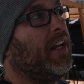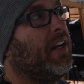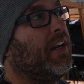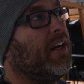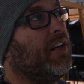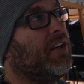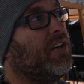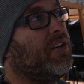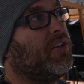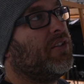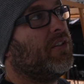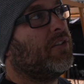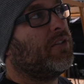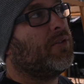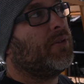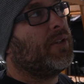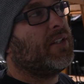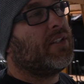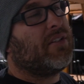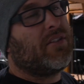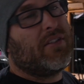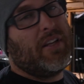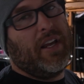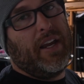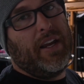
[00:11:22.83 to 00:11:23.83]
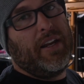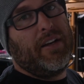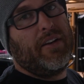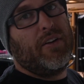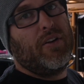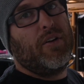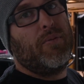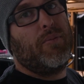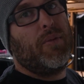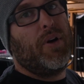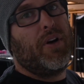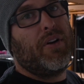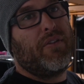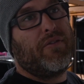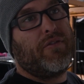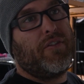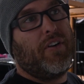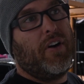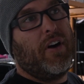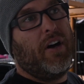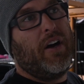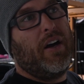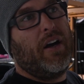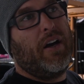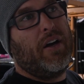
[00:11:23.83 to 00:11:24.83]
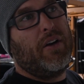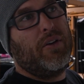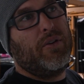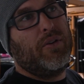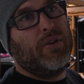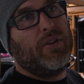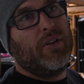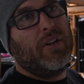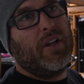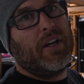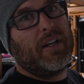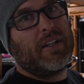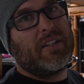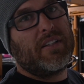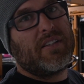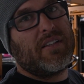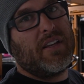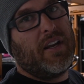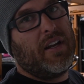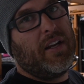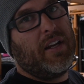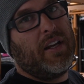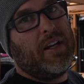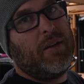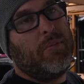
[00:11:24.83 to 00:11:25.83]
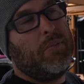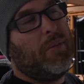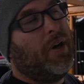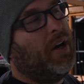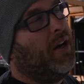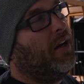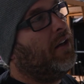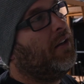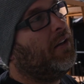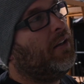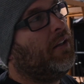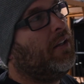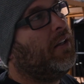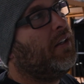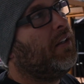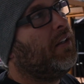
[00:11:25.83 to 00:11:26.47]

and I use it to extend or modify or like setting. But